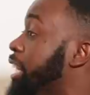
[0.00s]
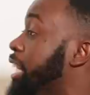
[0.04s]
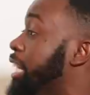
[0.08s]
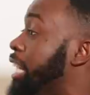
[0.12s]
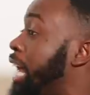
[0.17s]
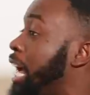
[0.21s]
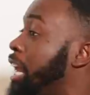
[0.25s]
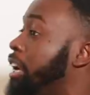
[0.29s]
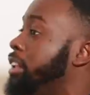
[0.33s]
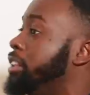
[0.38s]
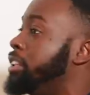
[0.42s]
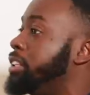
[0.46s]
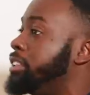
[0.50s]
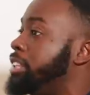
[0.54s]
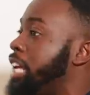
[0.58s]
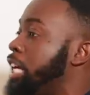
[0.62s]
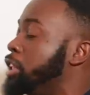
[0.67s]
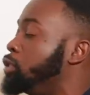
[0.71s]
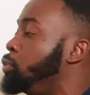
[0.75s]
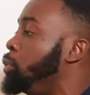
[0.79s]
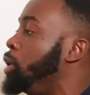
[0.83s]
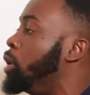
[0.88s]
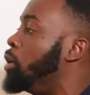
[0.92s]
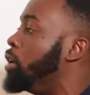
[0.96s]
a lot of the
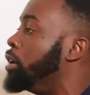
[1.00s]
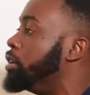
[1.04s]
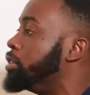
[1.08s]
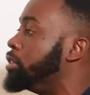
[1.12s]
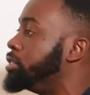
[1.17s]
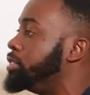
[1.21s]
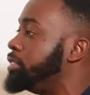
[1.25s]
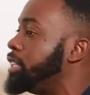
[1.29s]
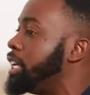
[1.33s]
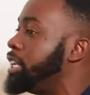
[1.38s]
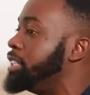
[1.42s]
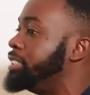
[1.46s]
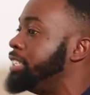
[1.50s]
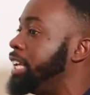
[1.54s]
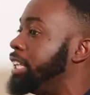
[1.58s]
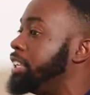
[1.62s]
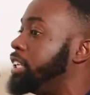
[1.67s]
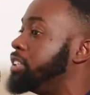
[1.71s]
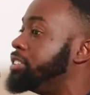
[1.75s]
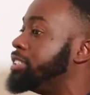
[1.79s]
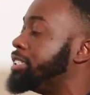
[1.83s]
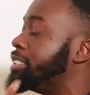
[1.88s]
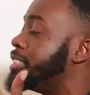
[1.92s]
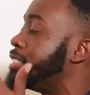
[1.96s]
things we don't understand is that
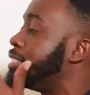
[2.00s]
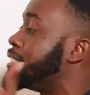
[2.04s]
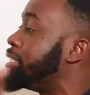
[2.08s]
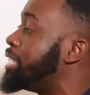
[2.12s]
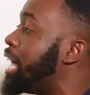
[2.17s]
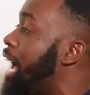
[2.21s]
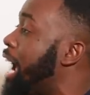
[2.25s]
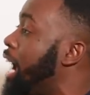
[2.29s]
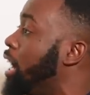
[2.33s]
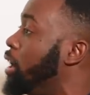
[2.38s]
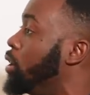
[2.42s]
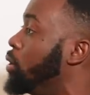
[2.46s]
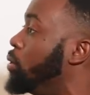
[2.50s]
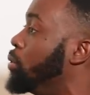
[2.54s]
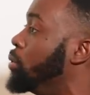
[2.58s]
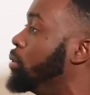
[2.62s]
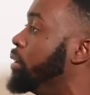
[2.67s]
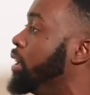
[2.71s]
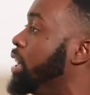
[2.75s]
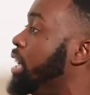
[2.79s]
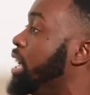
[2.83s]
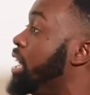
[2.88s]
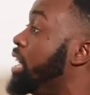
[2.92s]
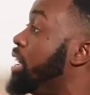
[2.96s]
there's societal
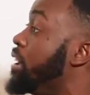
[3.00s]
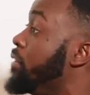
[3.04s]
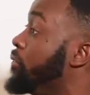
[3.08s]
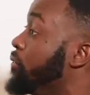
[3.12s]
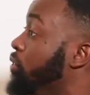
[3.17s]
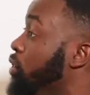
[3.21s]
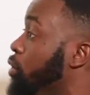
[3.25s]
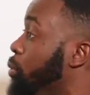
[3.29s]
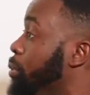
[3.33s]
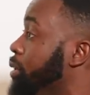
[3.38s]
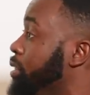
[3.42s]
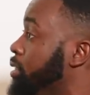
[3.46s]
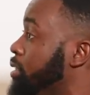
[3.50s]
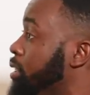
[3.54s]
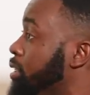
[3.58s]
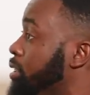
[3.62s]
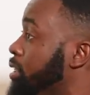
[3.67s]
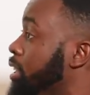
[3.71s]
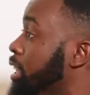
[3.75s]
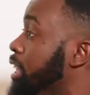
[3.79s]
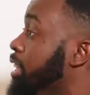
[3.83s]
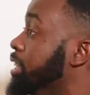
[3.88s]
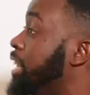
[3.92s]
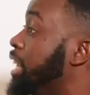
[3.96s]

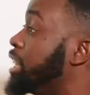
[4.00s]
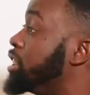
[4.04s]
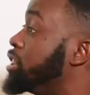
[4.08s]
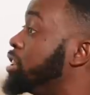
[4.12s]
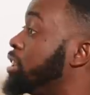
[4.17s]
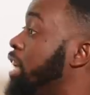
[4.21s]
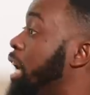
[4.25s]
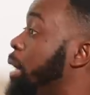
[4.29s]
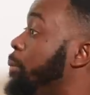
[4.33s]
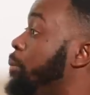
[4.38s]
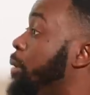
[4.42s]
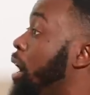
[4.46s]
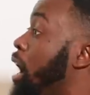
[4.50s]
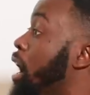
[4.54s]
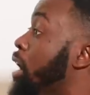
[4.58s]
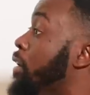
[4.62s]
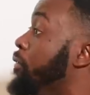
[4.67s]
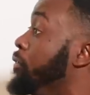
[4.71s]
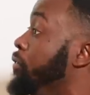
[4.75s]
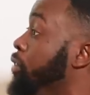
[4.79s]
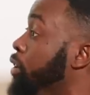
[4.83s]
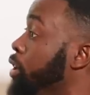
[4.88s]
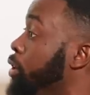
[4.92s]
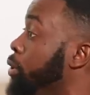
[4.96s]
influences that shape our
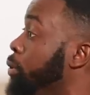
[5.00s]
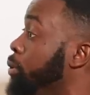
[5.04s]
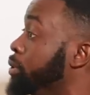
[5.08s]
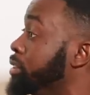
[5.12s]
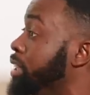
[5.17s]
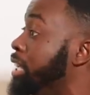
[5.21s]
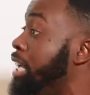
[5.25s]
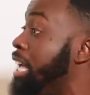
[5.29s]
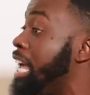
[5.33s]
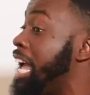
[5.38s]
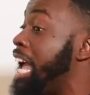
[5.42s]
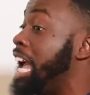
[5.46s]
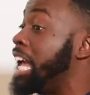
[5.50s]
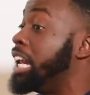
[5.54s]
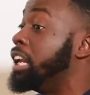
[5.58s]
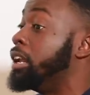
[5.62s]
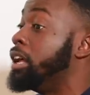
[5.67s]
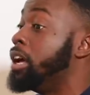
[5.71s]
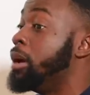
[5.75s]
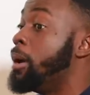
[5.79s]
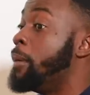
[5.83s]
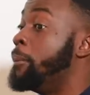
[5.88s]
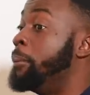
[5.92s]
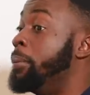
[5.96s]
views and
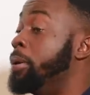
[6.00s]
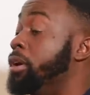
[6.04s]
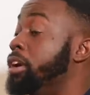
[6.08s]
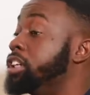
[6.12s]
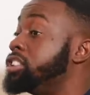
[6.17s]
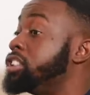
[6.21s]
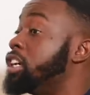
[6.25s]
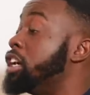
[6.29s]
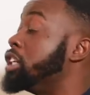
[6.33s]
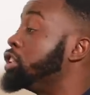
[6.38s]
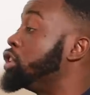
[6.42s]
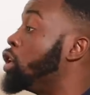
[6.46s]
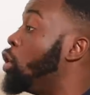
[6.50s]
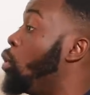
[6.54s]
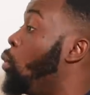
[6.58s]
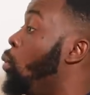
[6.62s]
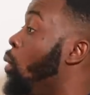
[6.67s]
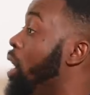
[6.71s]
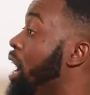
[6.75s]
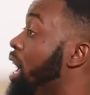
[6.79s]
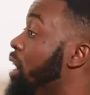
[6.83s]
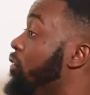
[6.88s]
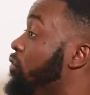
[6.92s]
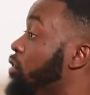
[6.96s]
push us
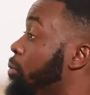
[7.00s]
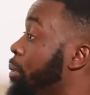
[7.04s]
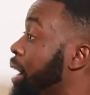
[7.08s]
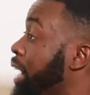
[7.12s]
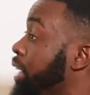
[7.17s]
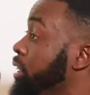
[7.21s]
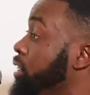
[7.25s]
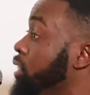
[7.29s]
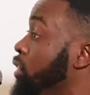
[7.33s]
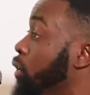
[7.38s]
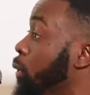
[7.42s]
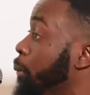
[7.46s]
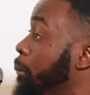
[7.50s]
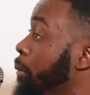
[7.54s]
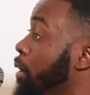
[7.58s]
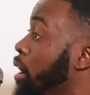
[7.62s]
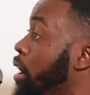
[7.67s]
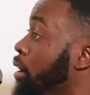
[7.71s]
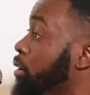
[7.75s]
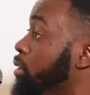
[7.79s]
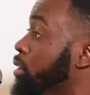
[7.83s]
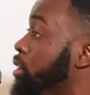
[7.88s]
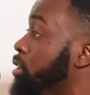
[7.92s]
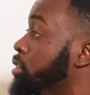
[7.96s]
away from ideal
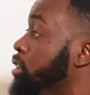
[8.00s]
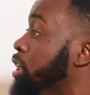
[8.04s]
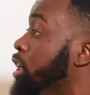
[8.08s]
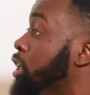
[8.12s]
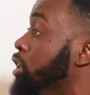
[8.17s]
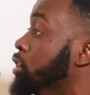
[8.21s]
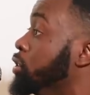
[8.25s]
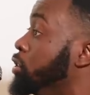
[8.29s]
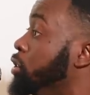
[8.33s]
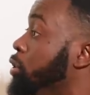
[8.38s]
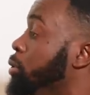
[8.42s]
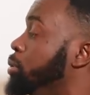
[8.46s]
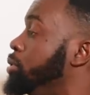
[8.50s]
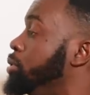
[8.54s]
partners due